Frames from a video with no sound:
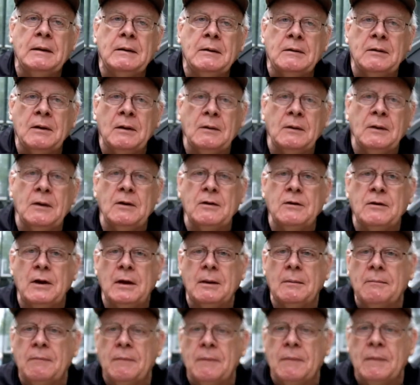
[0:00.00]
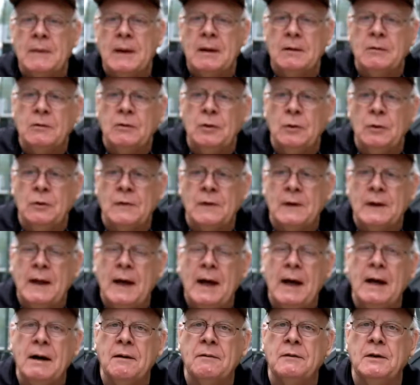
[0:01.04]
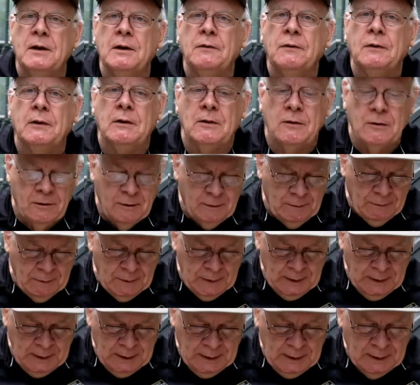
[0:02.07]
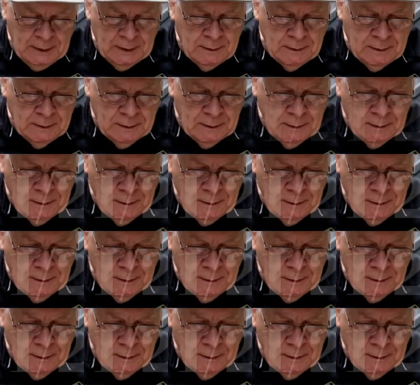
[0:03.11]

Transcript: So there's a tooth and a half difference in